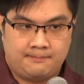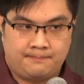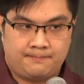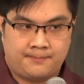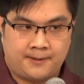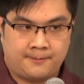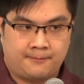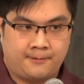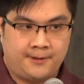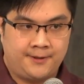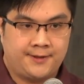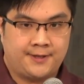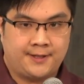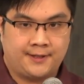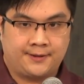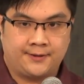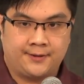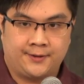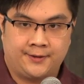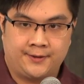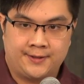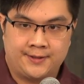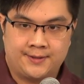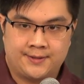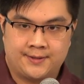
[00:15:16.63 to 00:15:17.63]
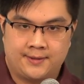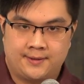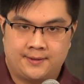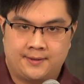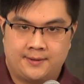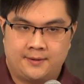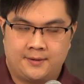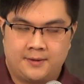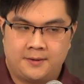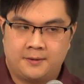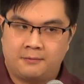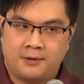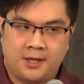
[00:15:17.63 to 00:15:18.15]
But one thing, though, is
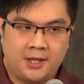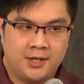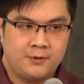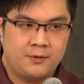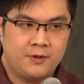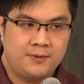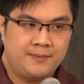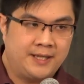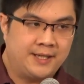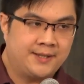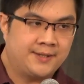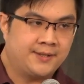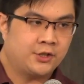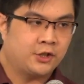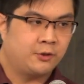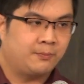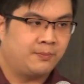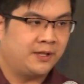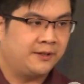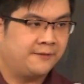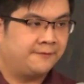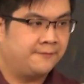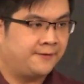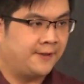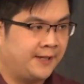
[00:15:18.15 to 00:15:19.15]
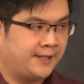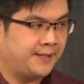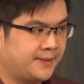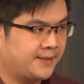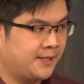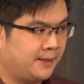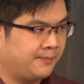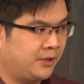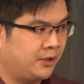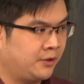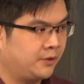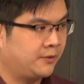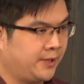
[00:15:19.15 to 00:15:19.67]
why do we make such a big fuss
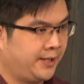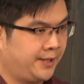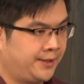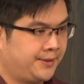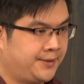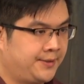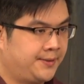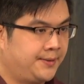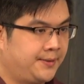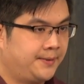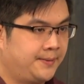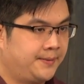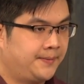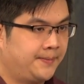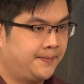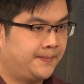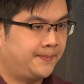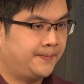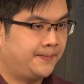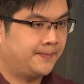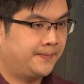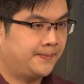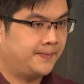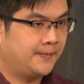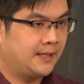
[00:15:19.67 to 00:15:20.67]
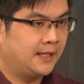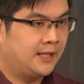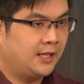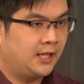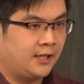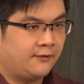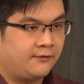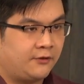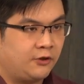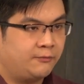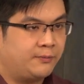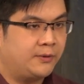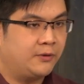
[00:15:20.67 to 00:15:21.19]
about grace?
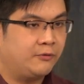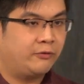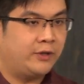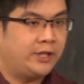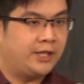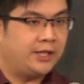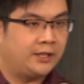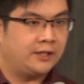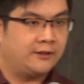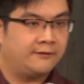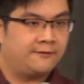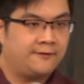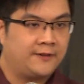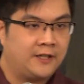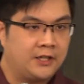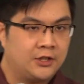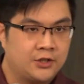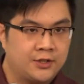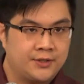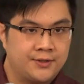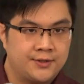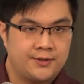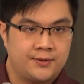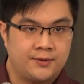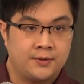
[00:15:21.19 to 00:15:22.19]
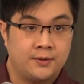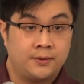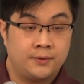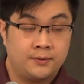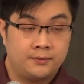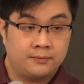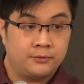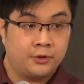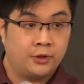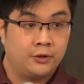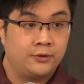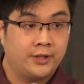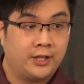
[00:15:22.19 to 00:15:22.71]
If you've been reading Ephesians, you'll
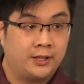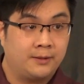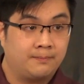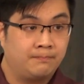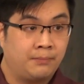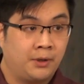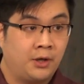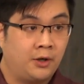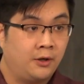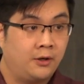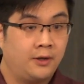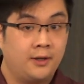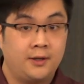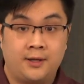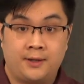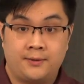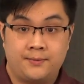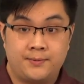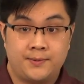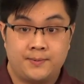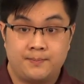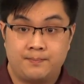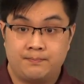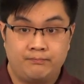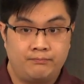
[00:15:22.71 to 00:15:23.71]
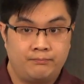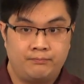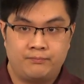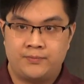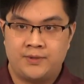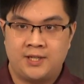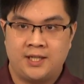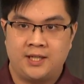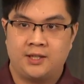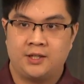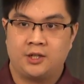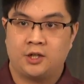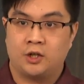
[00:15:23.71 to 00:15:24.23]
know that Paul had
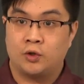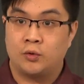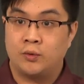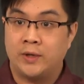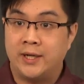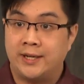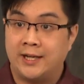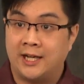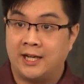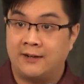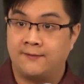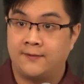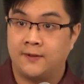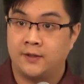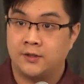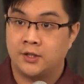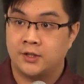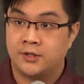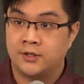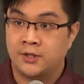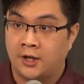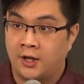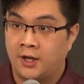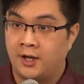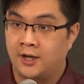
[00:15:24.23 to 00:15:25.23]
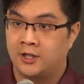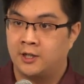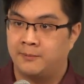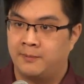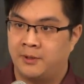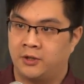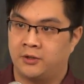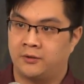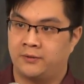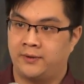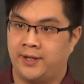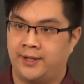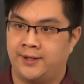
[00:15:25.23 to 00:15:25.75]
taken a great effort to talk
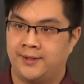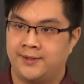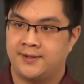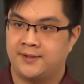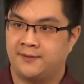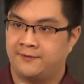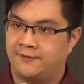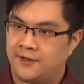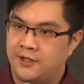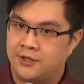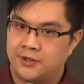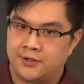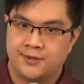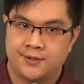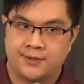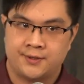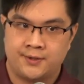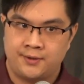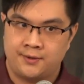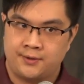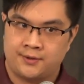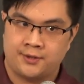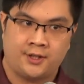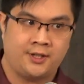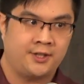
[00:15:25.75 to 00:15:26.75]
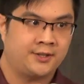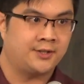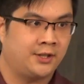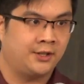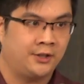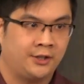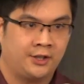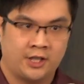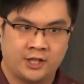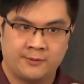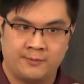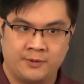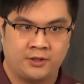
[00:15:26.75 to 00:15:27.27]
about grace. Ephesians 2 talks a
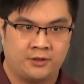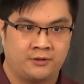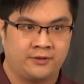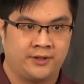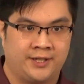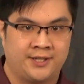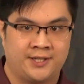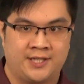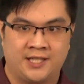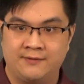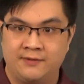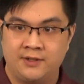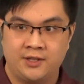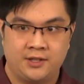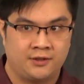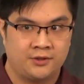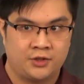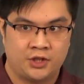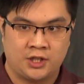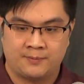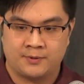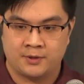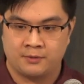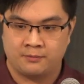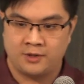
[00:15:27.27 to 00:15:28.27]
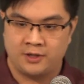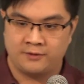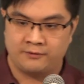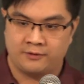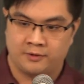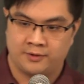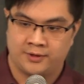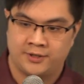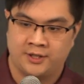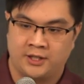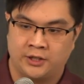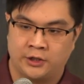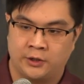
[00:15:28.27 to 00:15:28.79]
lot about grace. Even in chapter 1, we
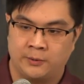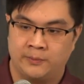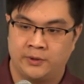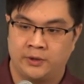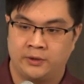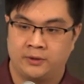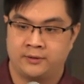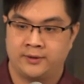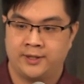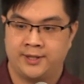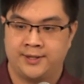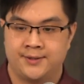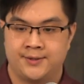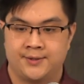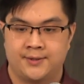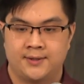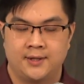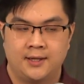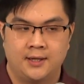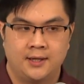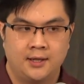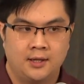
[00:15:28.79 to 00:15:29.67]
were talking about grace.